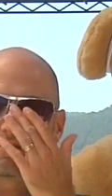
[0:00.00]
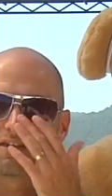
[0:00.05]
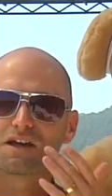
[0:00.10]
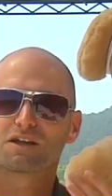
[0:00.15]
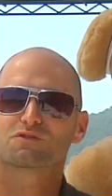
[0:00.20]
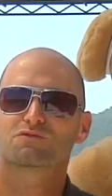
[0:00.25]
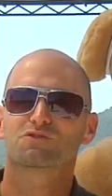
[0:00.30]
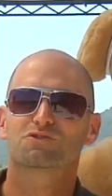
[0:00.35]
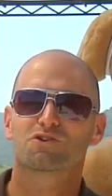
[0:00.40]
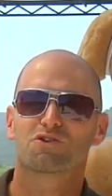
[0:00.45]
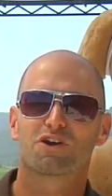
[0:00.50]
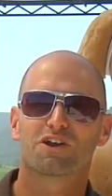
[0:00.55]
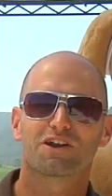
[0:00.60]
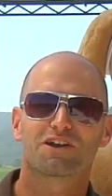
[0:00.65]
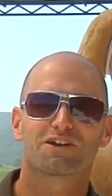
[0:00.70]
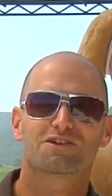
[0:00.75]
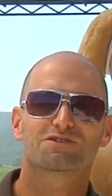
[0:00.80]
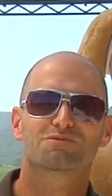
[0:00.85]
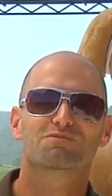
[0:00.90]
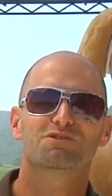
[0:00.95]
Thanks for
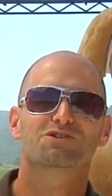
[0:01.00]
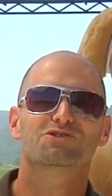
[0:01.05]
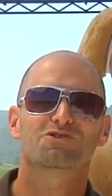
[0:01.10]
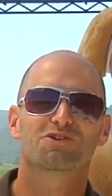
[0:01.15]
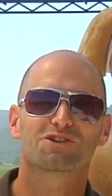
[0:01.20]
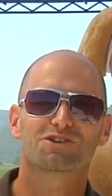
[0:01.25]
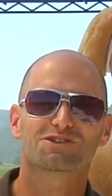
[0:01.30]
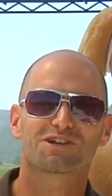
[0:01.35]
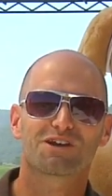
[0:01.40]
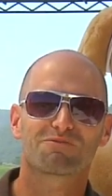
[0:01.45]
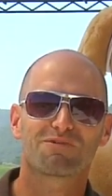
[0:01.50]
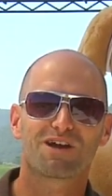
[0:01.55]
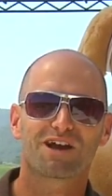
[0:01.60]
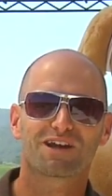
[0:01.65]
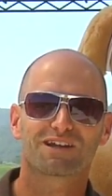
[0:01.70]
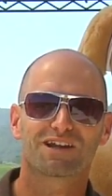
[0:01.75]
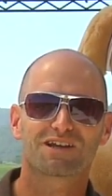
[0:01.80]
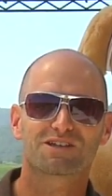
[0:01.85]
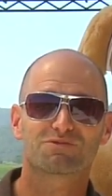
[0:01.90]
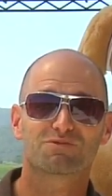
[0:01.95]
joining us. Be sure to check back
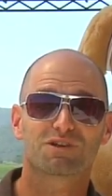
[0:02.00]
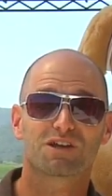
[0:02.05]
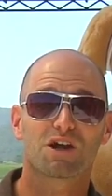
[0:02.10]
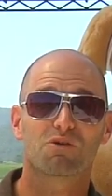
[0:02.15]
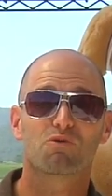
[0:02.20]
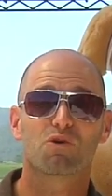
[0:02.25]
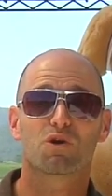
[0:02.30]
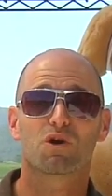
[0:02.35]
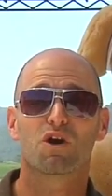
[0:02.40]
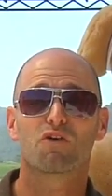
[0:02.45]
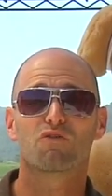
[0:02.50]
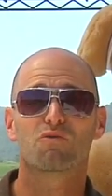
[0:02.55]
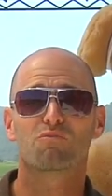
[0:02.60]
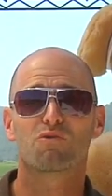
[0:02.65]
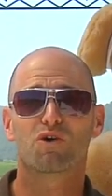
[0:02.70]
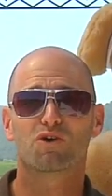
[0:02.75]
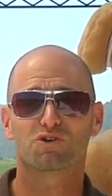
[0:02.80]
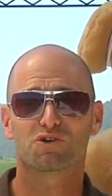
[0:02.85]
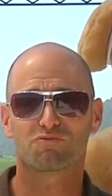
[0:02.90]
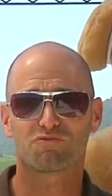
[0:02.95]
next week and we'll go over
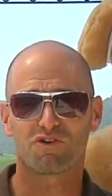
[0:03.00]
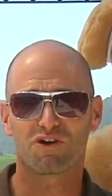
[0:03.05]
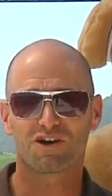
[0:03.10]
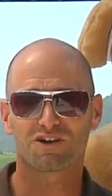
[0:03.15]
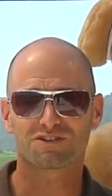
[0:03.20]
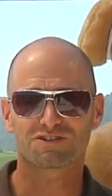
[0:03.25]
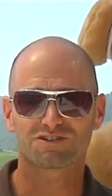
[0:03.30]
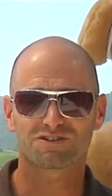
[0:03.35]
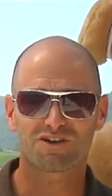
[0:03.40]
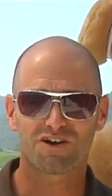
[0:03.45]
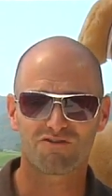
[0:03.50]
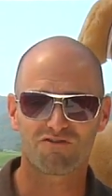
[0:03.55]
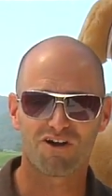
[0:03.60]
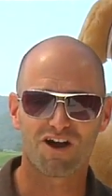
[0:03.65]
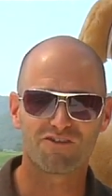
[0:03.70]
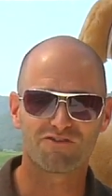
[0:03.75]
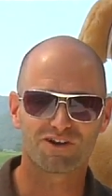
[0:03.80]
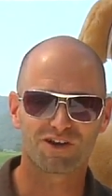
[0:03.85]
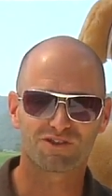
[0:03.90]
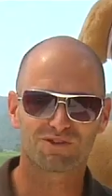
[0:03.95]
more new products
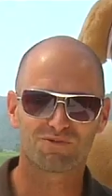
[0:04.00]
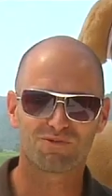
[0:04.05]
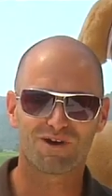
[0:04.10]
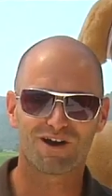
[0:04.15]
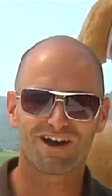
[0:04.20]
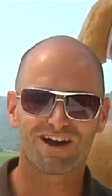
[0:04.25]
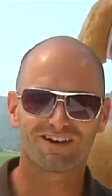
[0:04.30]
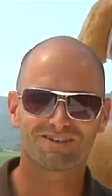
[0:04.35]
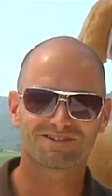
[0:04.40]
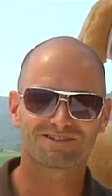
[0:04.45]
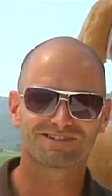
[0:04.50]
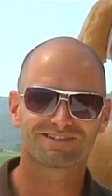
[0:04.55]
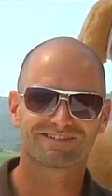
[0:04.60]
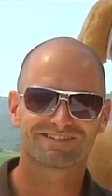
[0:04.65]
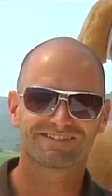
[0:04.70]
arriving at the warehouse.